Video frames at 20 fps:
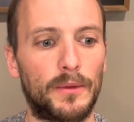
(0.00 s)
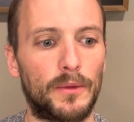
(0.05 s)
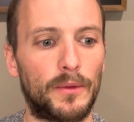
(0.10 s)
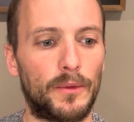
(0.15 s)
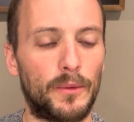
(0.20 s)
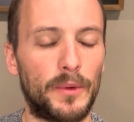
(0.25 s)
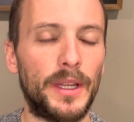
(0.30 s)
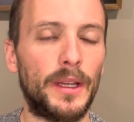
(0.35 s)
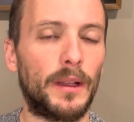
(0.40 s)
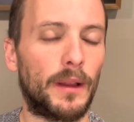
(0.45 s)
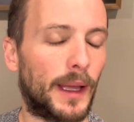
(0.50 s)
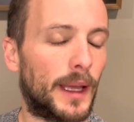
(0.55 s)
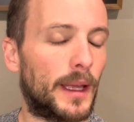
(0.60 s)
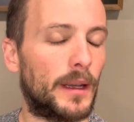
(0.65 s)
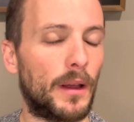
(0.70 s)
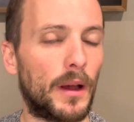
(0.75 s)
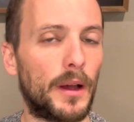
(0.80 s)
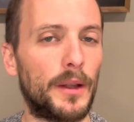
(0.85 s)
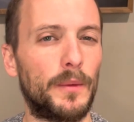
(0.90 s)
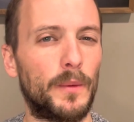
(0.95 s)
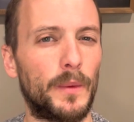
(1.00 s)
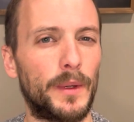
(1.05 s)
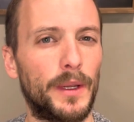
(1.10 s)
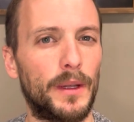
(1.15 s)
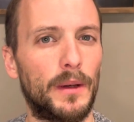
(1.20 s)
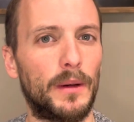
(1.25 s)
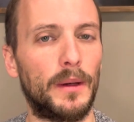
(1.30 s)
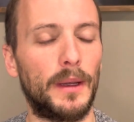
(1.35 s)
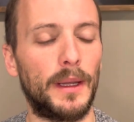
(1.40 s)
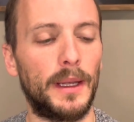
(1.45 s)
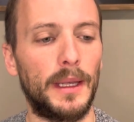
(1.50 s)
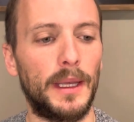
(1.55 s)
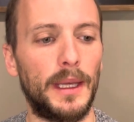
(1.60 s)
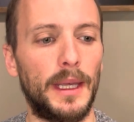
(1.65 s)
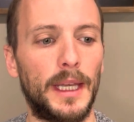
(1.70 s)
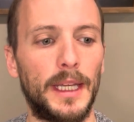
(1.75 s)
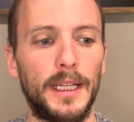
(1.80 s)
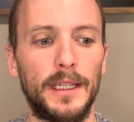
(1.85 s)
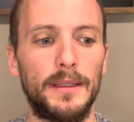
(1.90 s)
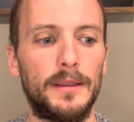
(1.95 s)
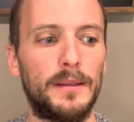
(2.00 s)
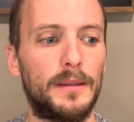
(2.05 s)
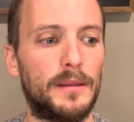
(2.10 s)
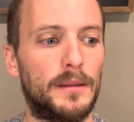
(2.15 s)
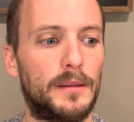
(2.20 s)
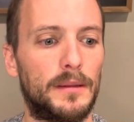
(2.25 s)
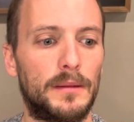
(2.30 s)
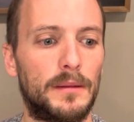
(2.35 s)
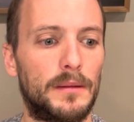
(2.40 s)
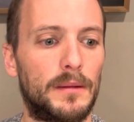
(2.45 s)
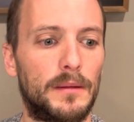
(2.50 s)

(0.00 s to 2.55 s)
real and unreal, is